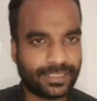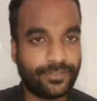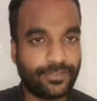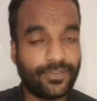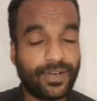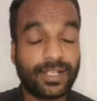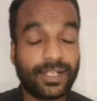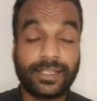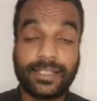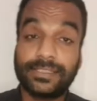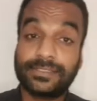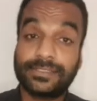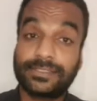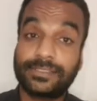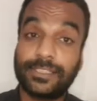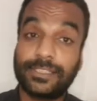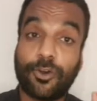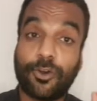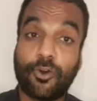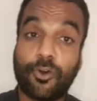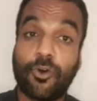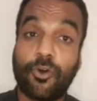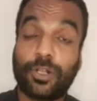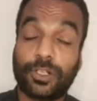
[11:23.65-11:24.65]
What is the
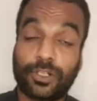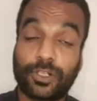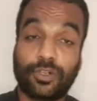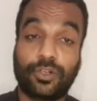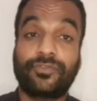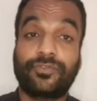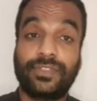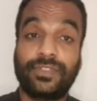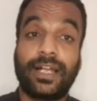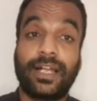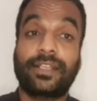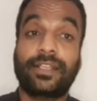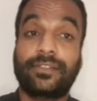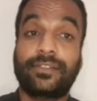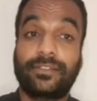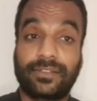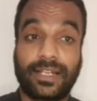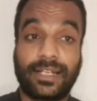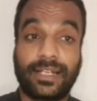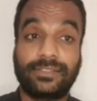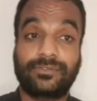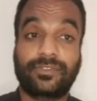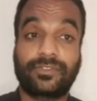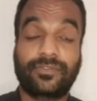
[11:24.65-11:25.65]
order of that
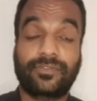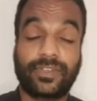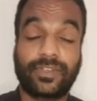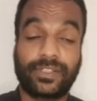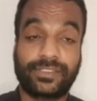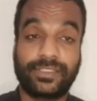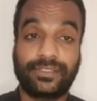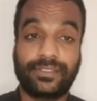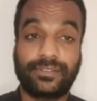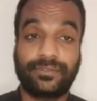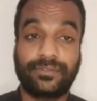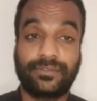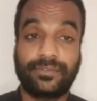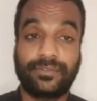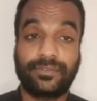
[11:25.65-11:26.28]
transfer function